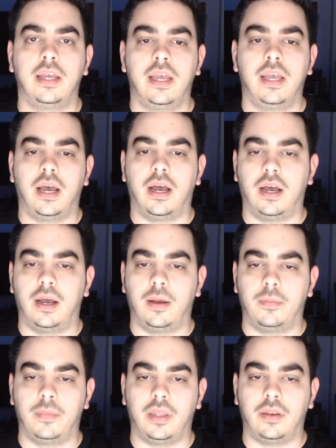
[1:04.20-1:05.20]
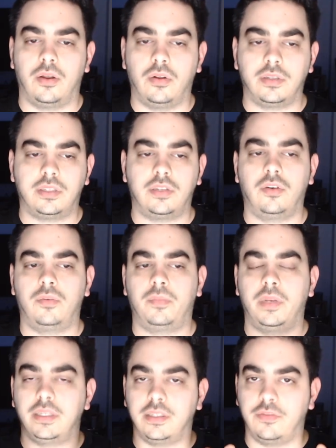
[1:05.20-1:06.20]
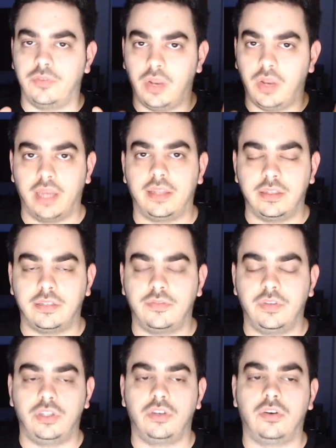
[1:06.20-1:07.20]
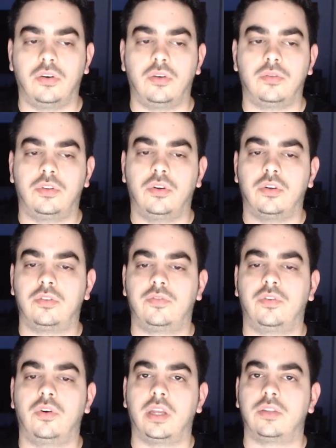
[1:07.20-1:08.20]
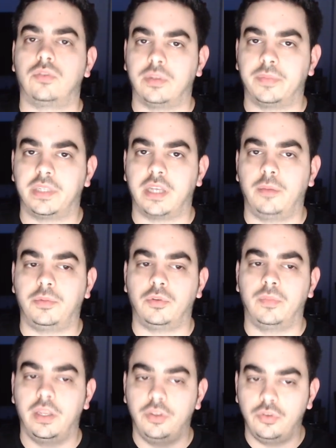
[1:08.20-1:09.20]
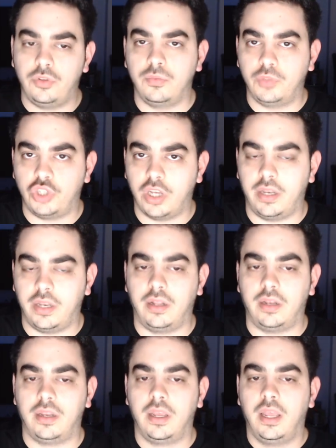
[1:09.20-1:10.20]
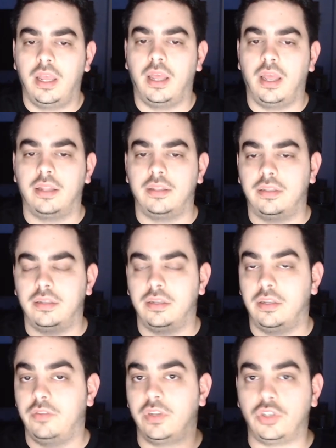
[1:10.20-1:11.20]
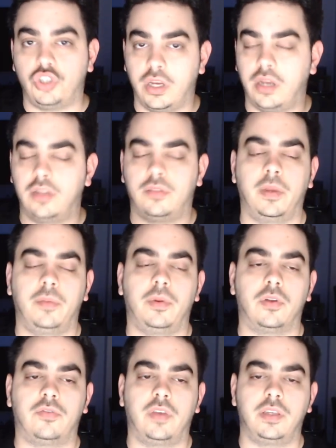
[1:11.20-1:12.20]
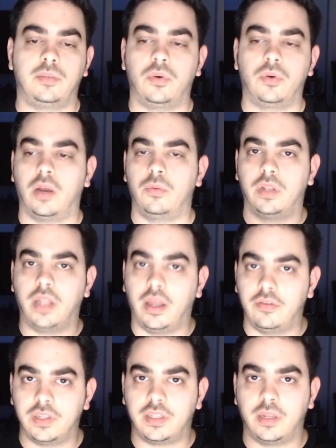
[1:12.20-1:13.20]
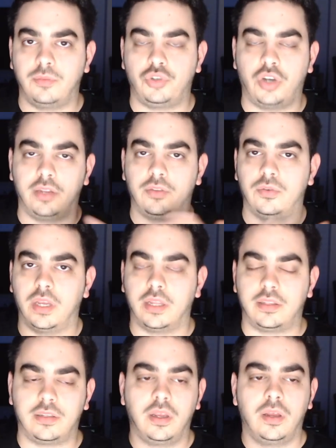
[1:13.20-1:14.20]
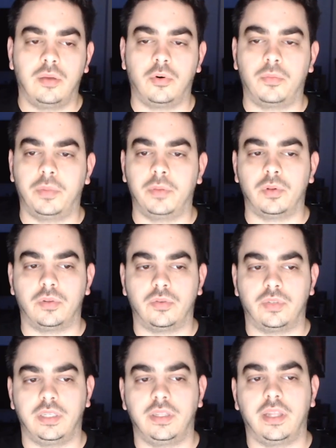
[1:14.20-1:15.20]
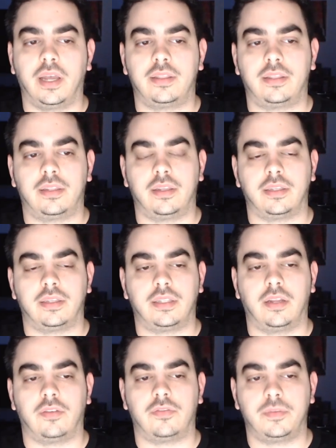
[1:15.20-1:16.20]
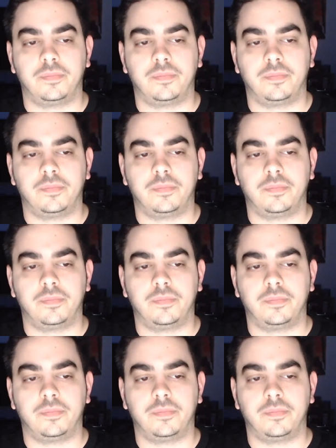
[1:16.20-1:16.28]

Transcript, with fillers: And also, please, if you like this video, don't forget to subscribe to my YouTube channel and even share it maybe on Facebook. I would love it. I'm trying to get more people to see that stuff.